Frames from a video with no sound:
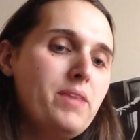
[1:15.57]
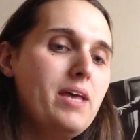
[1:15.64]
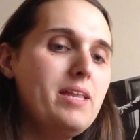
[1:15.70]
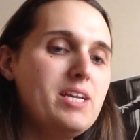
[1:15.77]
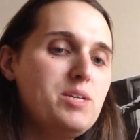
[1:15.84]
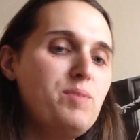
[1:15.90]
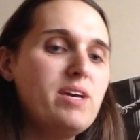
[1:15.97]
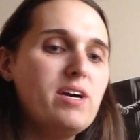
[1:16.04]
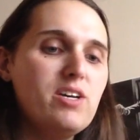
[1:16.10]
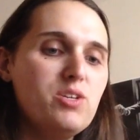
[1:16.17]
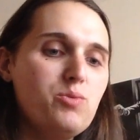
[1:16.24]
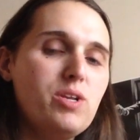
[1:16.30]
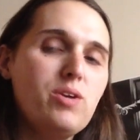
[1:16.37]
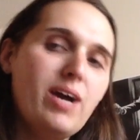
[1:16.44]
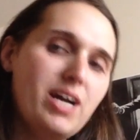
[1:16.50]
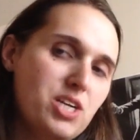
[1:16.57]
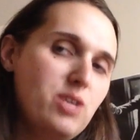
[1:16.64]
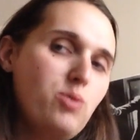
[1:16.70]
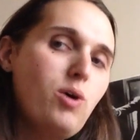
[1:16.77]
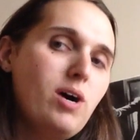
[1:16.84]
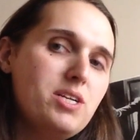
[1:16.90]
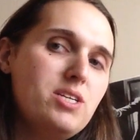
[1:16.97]
And that's because when you
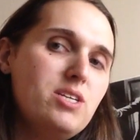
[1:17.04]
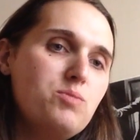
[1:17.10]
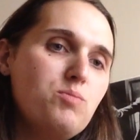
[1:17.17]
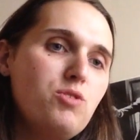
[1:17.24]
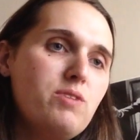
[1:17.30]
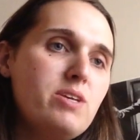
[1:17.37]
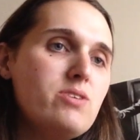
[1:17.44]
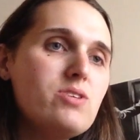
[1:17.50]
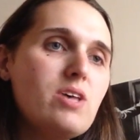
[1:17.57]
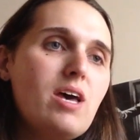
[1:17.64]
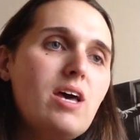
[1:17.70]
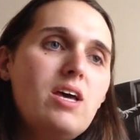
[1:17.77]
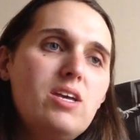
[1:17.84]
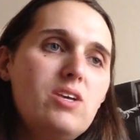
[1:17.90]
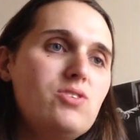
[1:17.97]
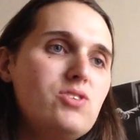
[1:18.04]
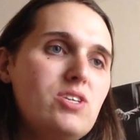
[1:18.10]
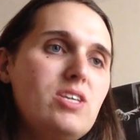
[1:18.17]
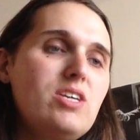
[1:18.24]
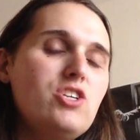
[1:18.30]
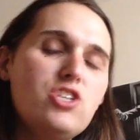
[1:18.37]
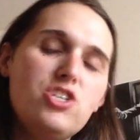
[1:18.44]
actually watch these movies, you
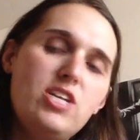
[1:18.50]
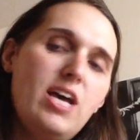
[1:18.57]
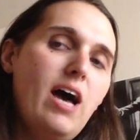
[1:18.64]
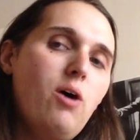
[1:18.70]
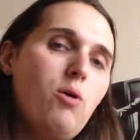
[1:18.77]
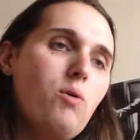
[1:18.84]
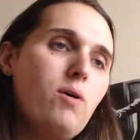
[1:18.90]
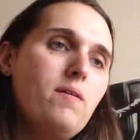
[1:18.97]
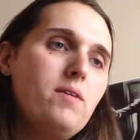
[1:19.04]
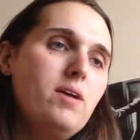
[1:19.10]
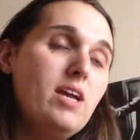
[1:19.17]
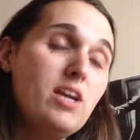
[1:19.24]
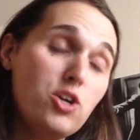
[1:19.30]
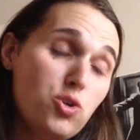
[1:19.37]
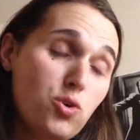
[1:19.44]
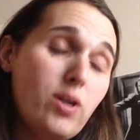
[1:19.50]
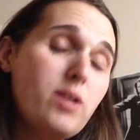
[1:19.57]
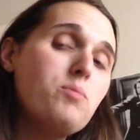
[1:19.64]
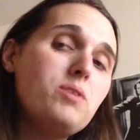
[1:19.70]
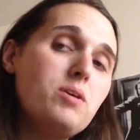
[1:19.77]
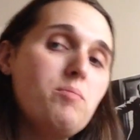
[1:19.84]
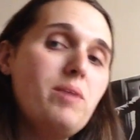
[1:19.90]
see just how
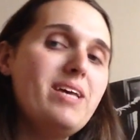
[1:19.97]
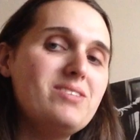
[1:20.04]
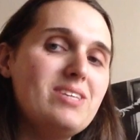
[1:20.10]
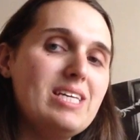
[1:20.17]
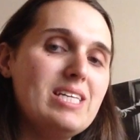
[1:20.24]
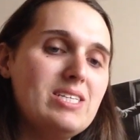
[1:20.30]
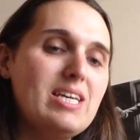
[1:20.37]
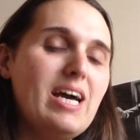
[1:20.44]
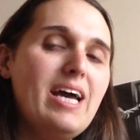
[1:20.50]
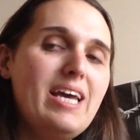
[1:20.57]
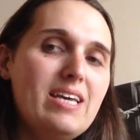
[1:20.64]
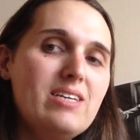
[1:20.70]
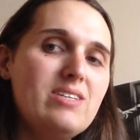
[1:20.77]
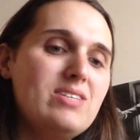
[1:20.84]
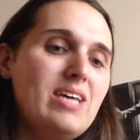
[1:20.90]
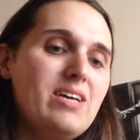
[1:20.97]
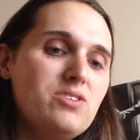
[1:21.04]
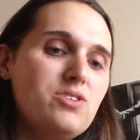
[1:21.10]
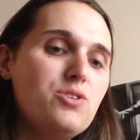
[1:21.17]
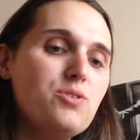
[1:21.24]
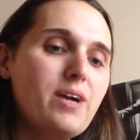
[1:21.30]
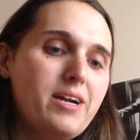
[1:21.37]
incredibly amazing this guy is as
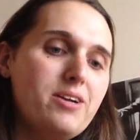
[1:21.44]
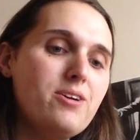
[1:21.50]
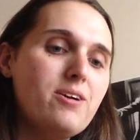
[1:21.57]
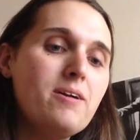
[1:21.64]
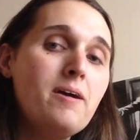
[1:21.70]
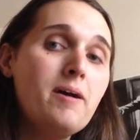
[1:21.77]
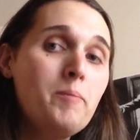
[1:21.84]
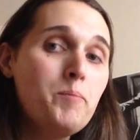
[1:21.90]
a director.